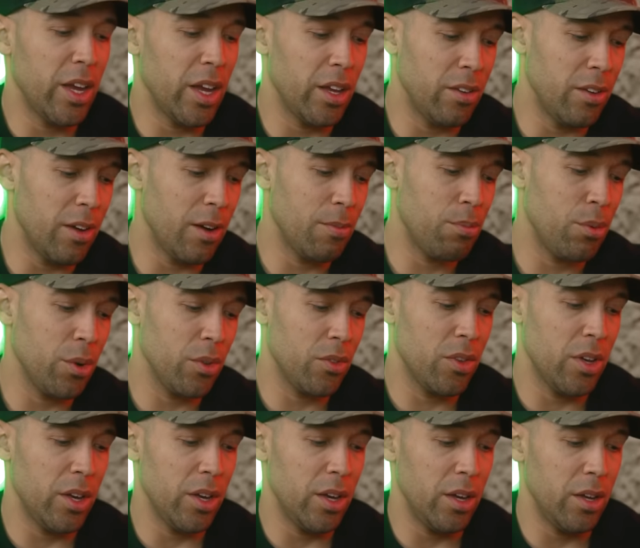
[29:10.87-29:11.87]
end up with
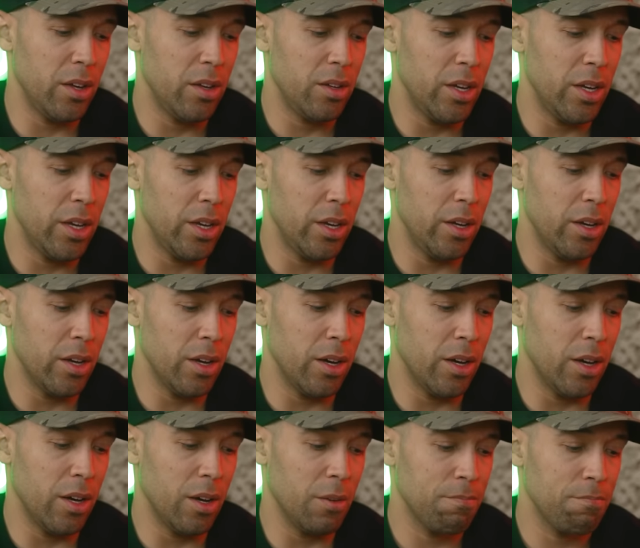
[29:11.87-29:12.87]
a, a,
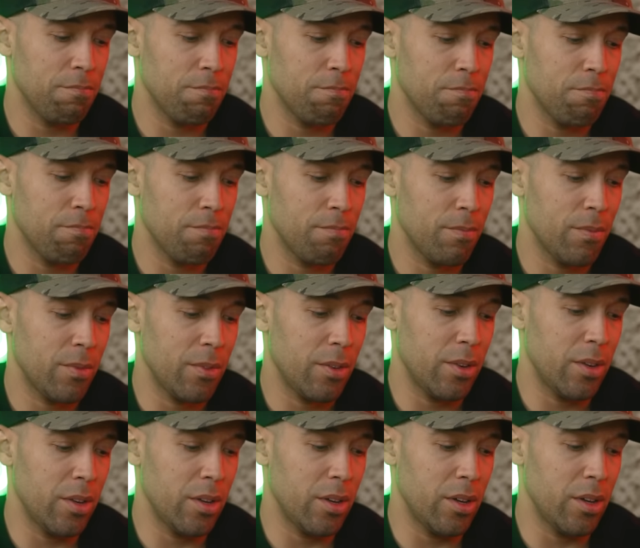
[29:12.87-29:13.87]
uh,
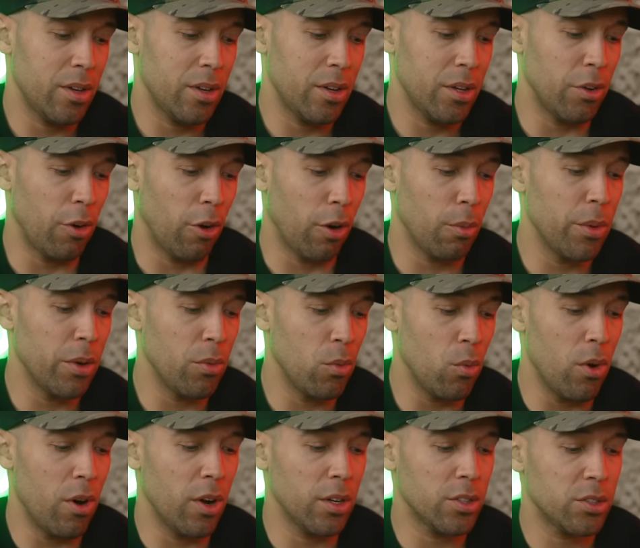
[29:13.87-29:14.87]
uh, Garmin
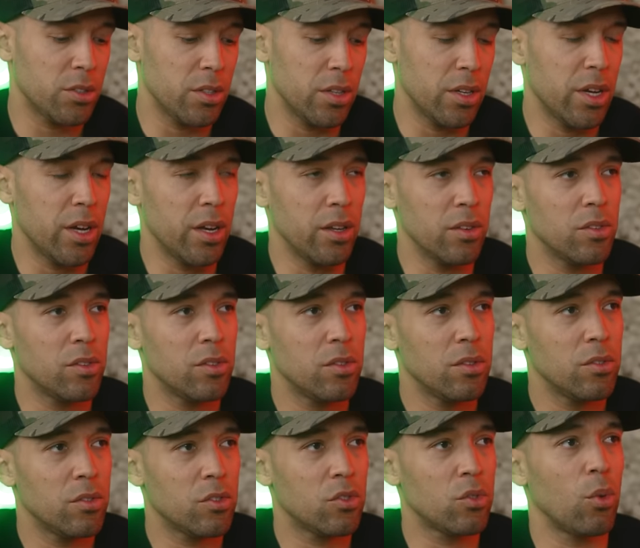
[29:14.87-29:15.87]
watch that
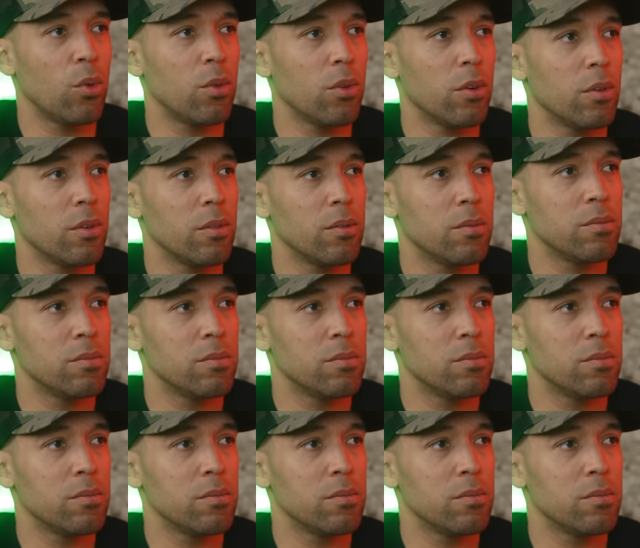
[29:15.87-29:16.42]
has solar